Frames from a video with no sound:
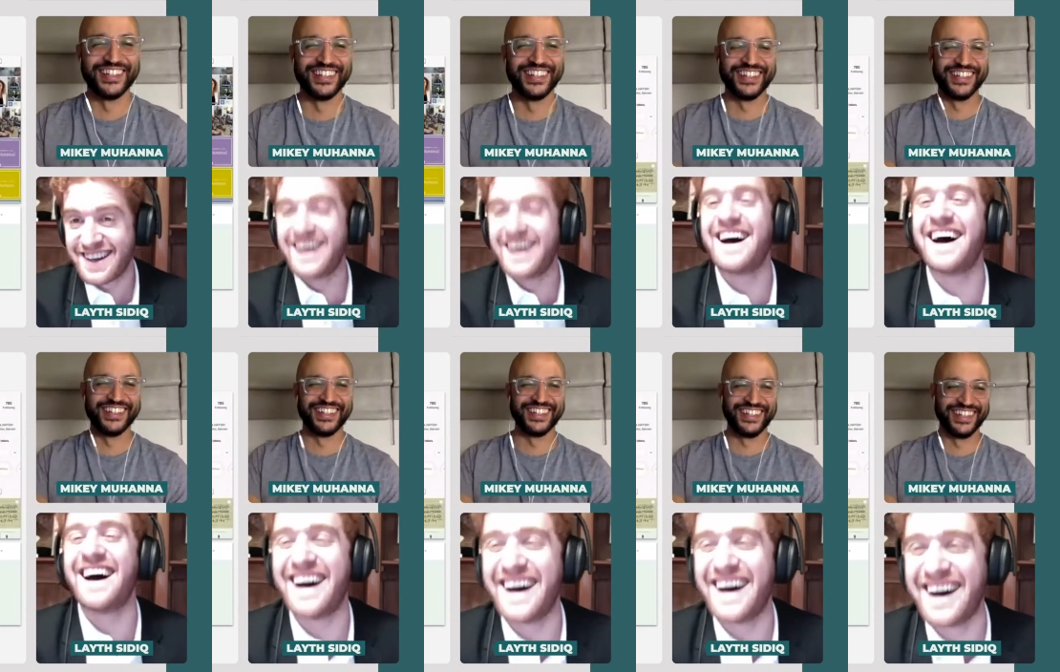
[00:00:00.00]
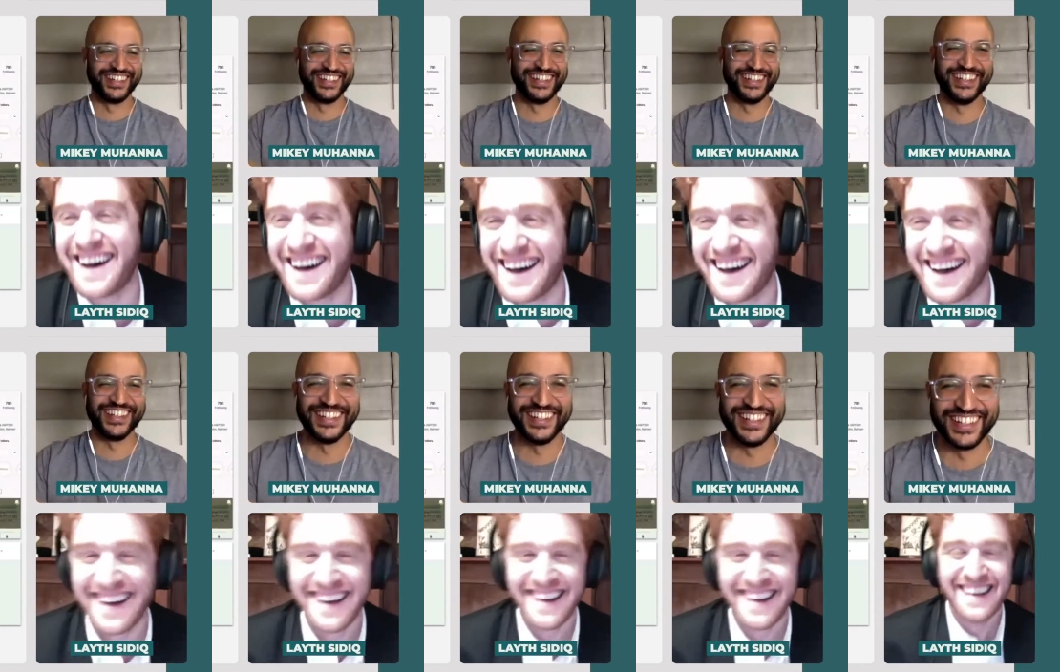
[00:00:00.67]

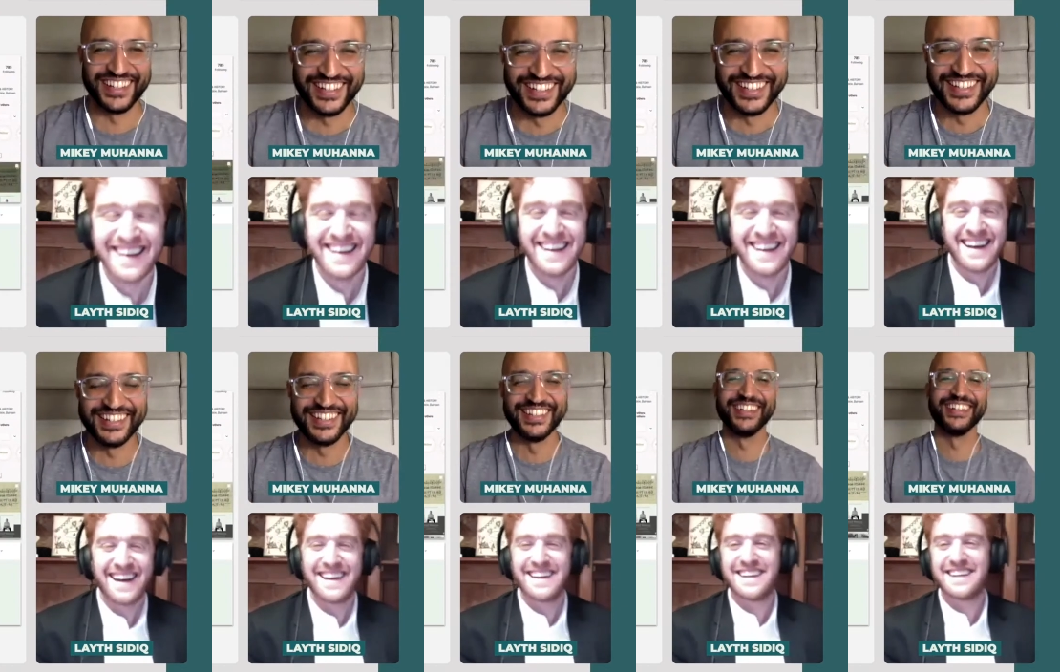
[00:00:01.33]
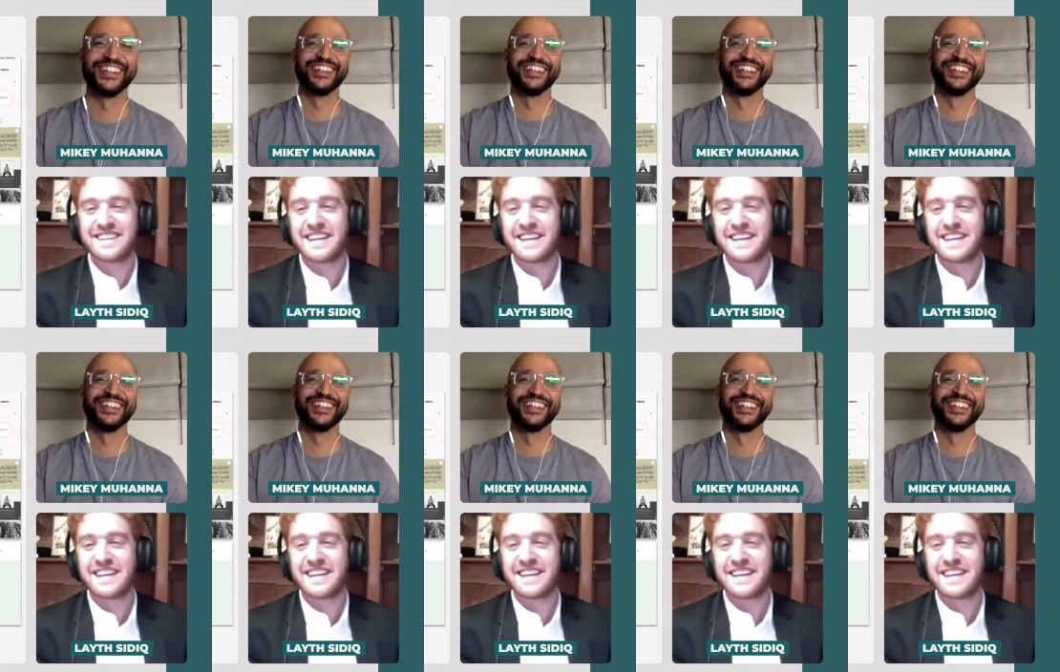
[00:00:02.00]
Speaker 1: uh,